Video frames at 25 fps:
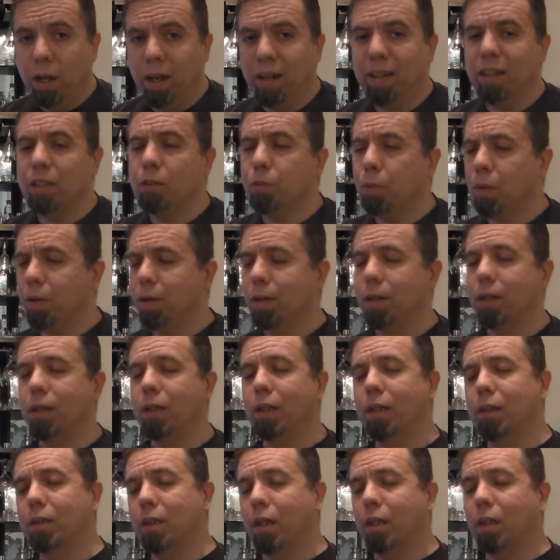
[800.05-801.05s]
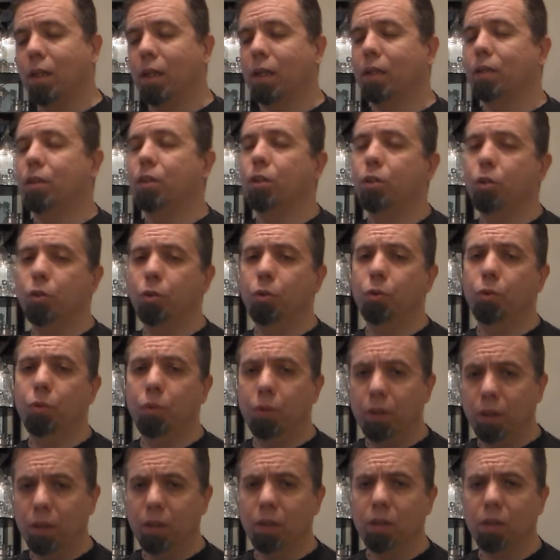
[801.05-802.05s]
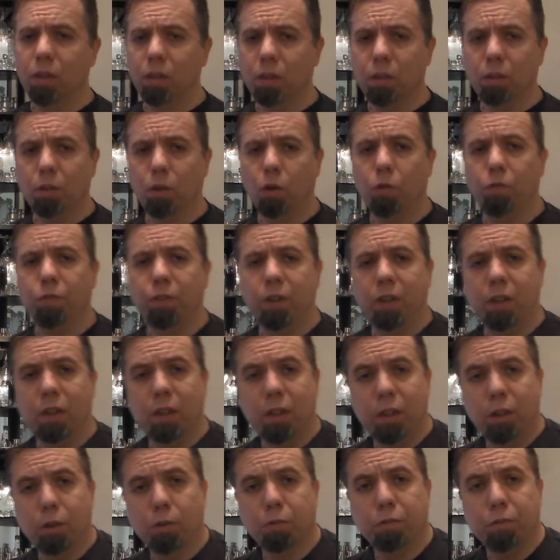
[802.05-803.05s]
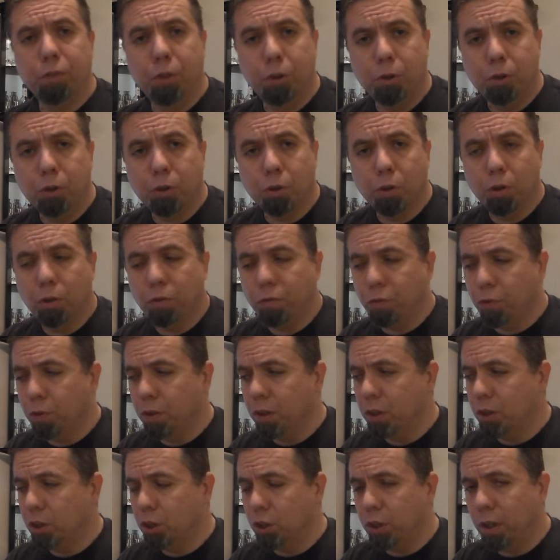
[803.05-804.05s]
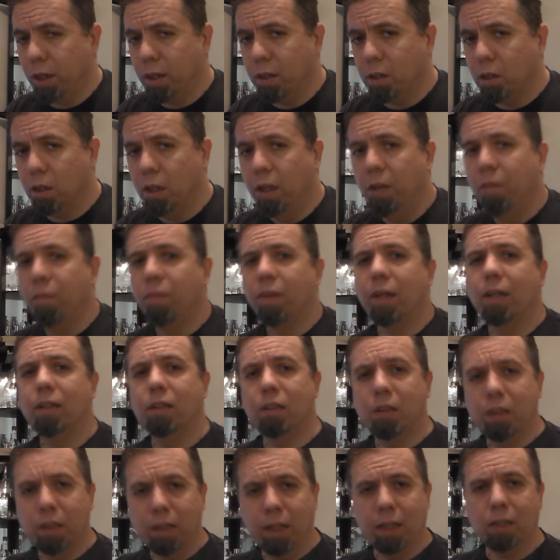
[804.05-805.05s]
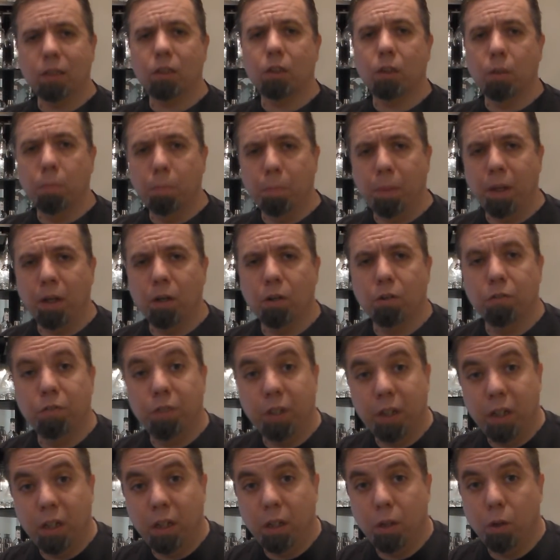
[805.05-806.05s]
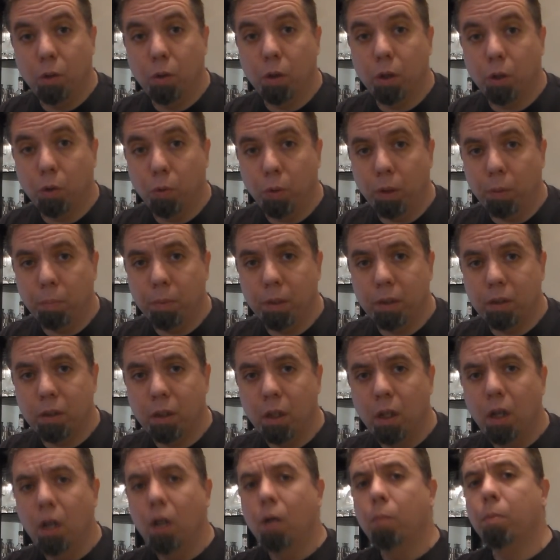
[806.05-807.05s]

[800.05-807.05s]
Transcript: That's one of the things I'd like to do in the, hopefully the near future for this channel, is to get some better video equipment.